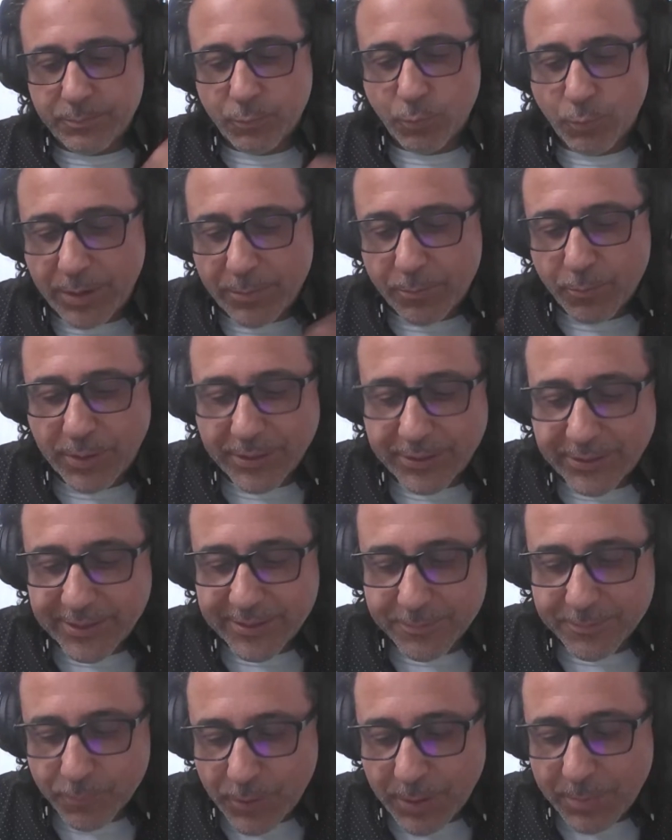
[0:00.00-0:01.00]

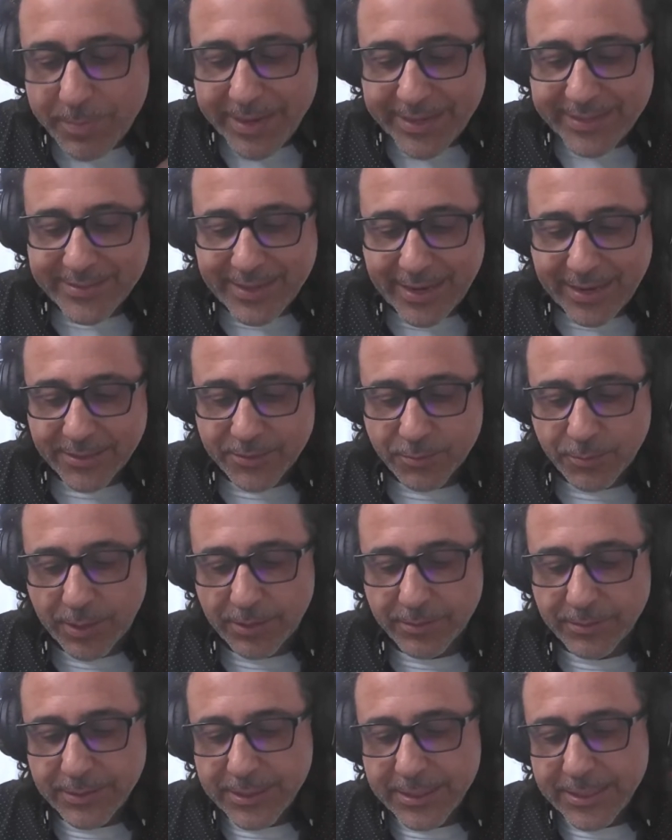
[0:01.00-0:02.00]
What makes sense?
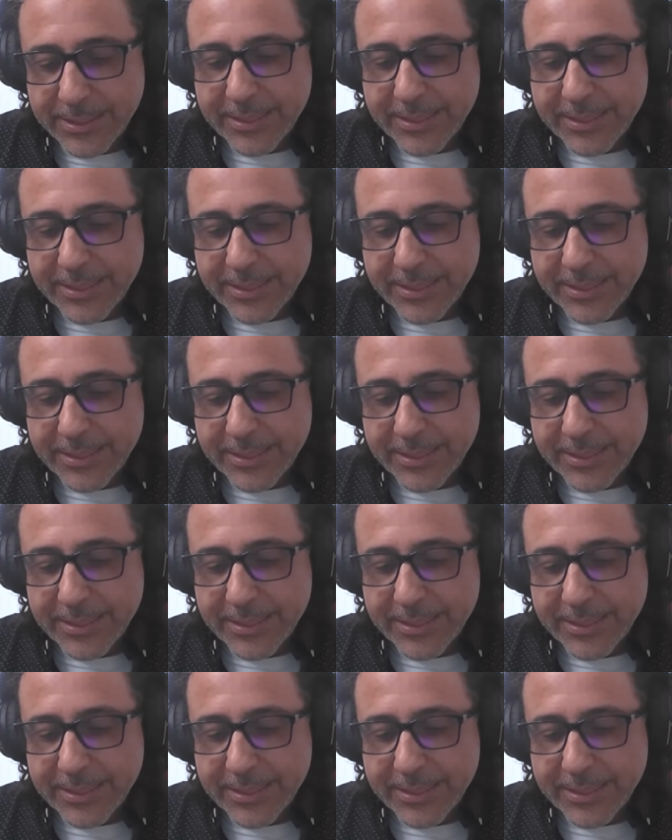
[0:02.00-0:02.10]
Well,